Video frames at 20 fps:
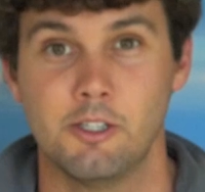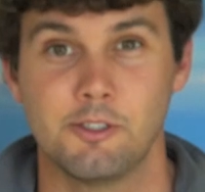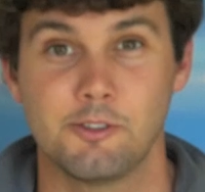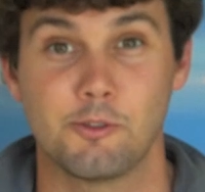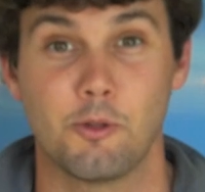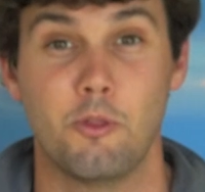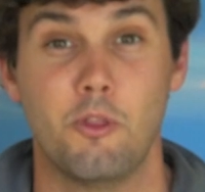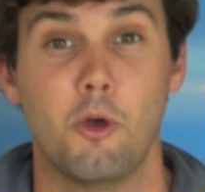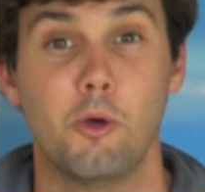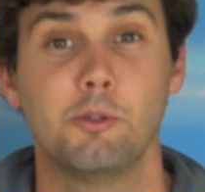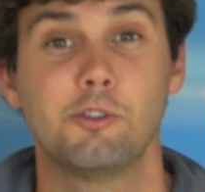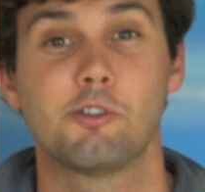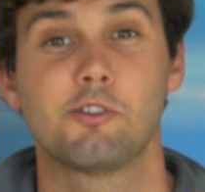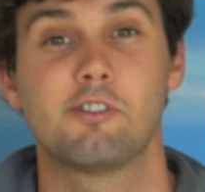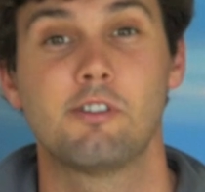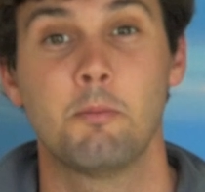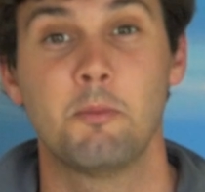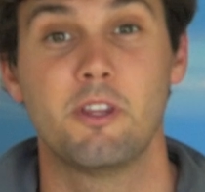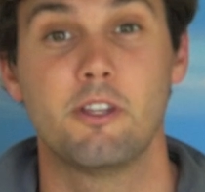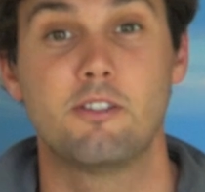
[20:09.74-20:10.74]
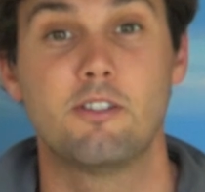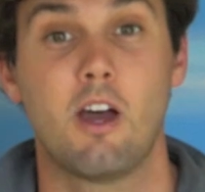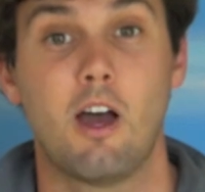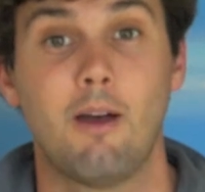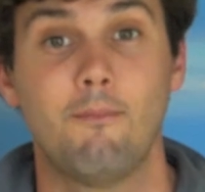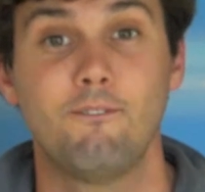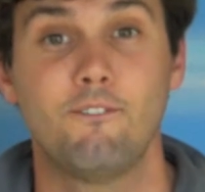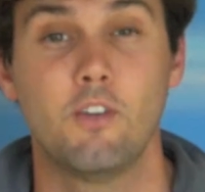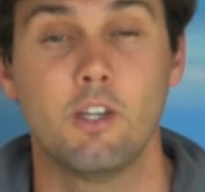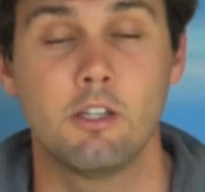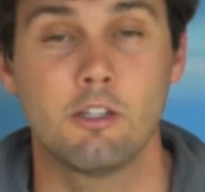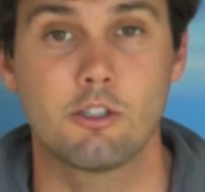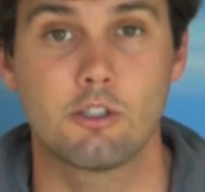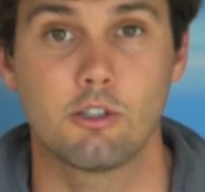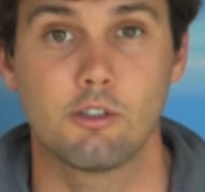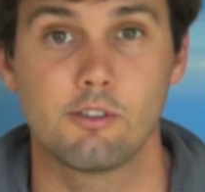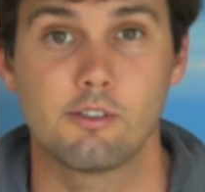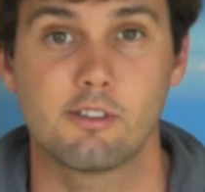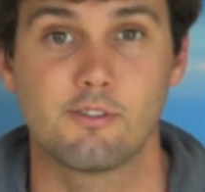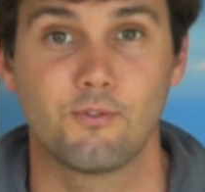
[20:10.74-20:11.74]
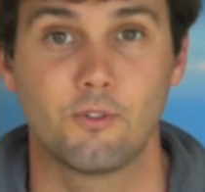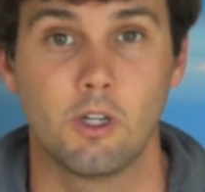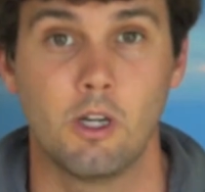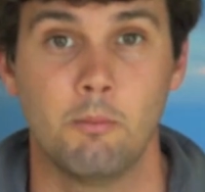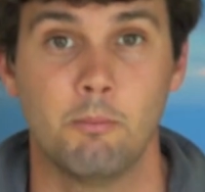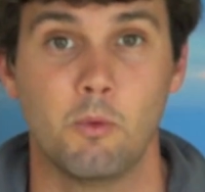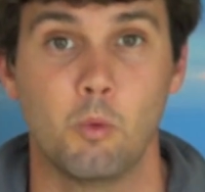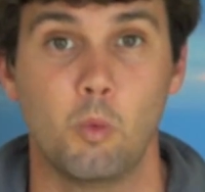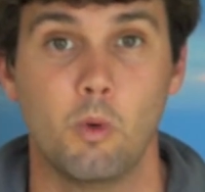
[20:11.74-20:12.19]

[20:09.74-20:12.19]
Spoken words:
So those are some of the top finishers from